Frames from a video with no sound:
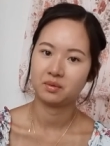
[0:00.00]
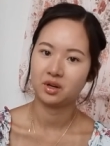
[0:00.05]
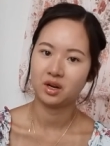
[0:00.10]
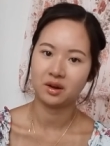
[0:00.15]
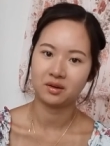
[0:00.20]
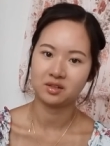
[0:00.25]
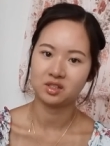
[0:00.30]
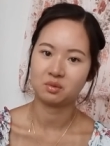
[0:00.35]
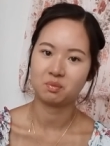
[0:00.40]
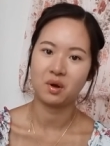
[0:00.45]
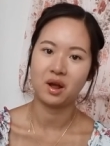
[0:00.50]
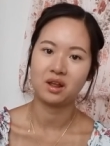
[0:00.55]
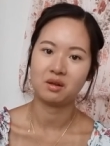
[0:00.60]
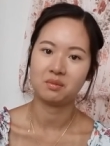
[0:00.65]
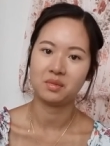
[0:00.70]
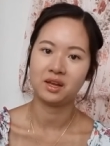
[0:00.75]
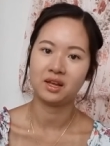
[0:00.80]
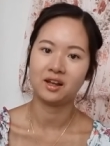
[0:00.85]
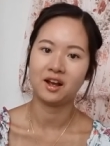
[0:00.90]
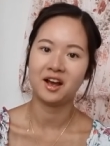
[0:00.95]
going to bite
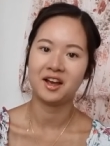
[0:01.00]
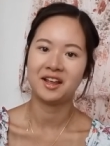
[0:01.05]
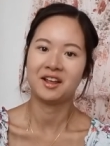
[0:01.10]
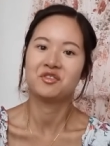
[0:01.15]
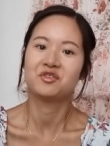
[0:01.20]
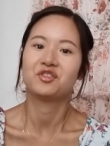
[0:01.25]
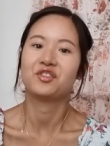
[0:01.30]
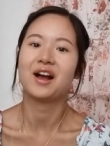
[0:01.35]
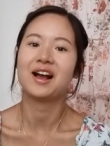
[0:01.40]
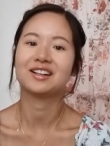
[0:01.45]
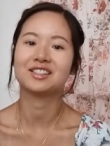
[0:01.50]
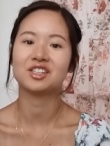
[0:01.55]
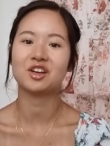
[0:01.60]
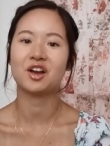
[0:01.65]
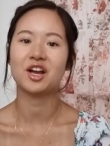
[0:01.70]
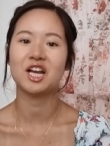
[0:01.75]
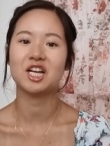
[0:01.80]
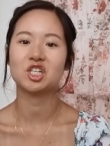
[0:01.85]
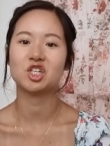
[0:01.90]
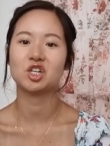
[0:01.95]
me. I, in fact
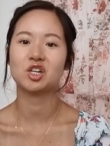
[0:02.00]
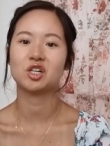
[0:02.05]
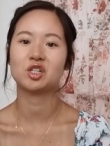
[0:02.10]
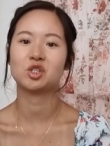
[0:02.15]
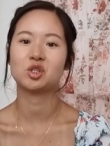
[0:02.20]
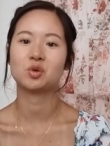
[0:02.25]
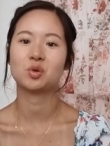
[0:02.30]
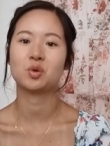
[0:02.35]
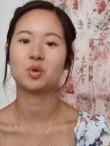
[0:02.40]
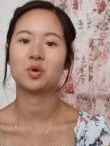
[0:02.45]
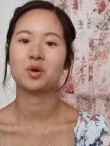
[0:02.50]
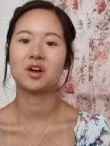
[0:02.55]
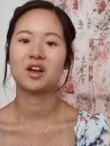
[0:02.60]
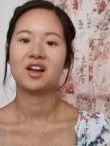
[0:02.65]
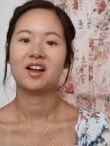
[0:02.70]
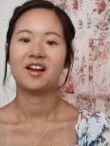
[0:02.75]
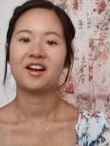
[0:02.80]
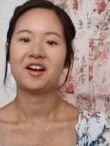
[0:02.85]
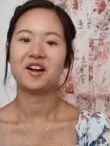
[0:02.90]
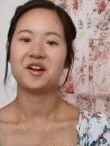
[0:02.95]
I actually saw
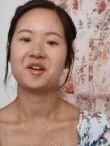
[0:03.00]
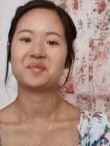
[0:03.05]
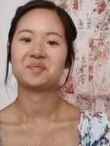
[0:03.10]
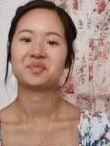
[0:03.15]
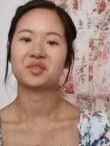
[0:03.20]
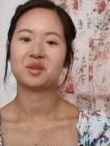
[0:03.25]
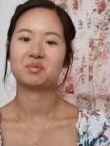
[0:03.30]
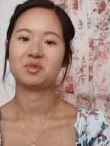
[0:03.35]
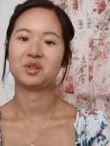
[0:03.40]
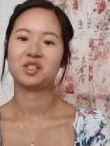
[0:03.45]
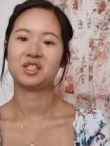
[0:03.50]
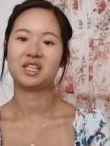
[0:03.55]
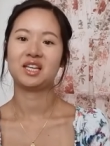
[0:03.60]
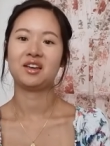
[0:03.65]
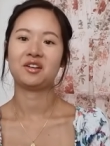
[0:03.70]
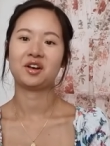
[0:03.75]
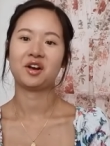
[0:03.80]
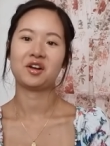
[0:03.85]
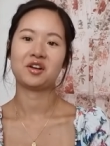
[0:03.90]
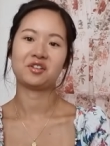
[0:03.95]
um, a
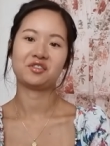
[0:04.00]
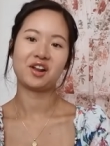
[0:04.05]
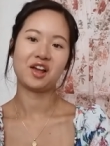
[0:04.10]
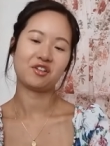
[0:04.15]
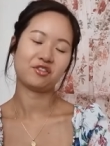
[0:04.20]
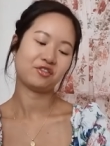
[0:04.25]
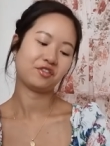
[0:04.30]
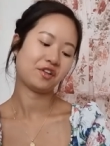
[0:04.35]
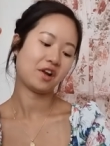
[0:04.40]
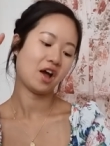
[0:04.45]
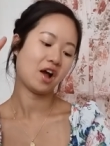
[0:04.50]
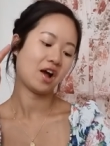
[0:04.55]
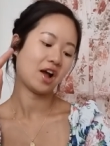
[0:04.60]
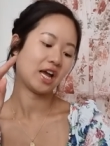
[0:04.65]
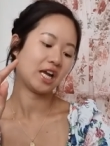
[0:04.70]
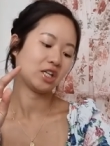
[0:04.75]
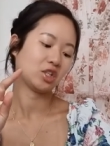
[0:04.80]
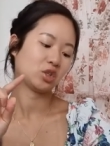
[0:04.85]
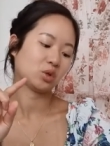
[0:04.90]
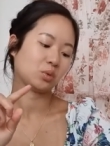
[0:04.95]
mosquito kind of like
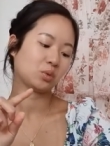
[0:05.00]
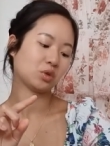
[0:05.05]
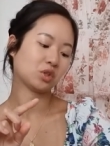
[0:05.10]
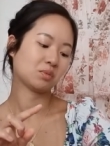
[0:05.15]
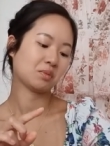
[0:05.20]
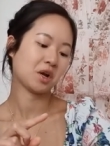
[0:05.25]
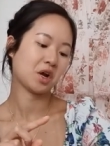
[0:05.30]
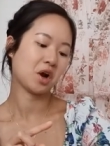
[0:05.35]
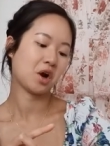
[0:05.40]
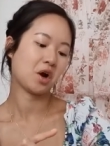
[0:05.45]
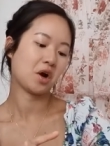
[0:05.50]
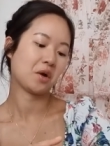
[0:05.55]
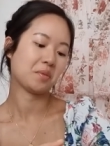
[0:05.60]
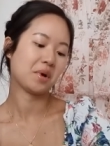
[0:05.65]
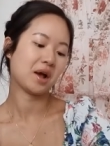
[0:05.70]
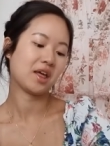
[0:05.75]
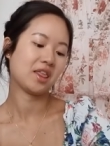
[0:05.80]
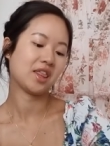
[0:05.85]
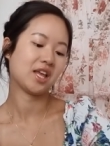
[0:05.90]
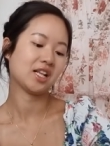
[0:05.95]
fly towards my arm
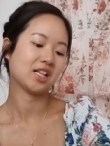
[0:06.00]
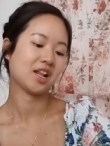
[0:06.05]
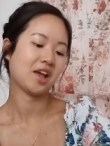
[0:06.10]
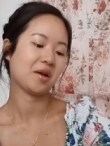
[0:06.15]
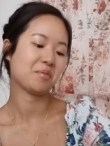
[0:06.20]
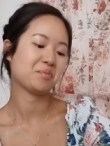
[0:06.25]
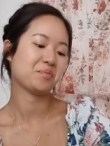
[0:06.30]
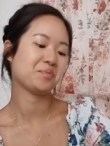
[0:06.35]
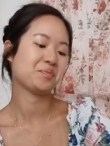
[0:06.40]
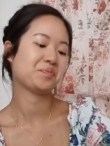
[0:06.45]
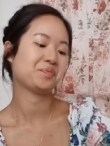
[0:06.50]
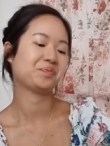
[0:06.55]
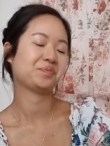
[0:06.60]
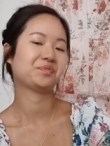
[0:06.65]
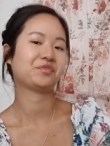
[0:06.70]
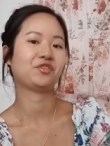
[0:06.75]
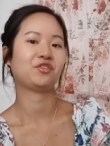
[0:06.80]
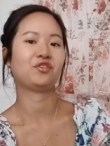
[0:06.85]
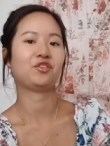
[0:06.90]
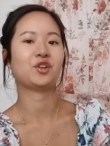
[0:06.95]
and then like
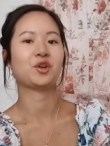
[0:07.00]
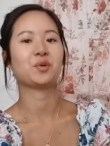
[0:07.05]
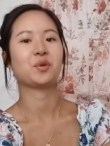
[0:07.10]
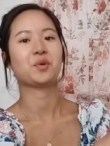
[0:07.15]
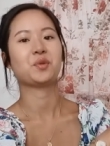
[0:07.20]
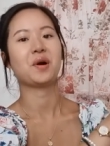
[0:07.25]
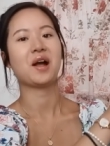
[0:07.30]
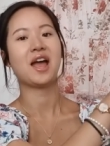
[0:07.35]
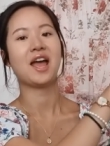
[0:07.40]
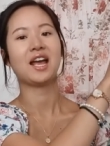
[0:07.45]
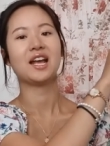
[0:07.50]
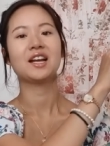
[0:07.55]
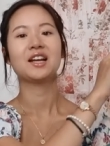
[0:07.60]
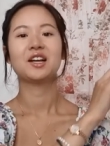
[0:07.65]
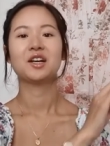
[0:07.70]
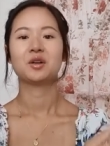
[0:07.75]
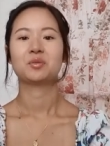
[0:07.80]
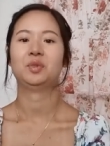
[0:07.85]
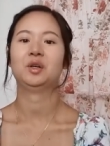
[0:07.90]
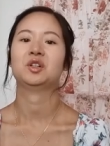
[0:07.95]
flew away
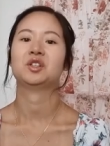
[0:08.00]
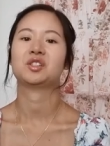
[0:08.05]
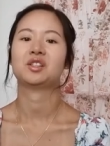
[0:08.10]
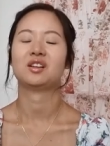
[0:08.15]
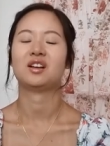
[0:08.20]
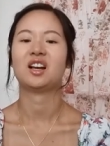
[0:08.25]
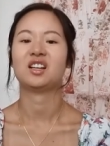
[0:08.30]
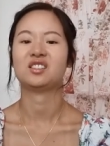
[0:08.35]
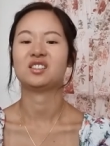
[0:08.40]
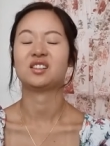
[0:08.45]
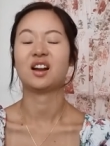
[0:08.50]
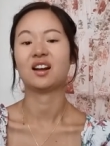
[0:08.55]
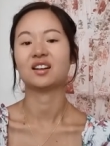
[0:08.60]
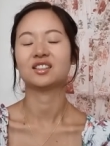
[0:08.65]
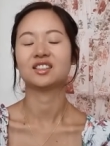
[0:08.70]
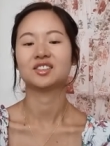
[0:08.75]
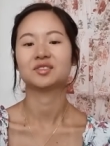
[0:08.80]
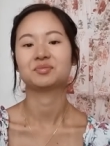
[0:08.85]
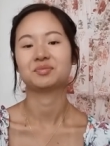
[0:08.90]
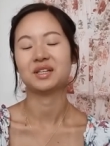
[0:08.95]
because I stank
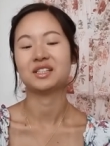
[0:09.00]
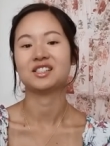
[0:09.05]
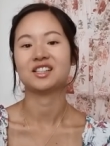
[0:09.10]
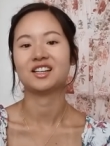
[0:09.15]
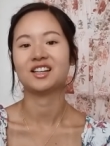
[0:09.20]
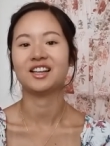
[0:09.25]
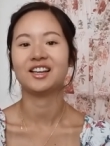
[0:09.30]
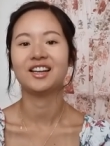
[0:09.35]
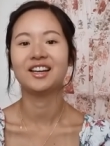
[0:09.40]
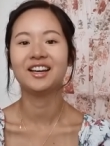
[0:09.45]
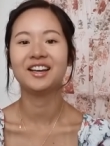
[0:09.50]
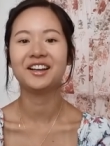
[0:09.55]
basically.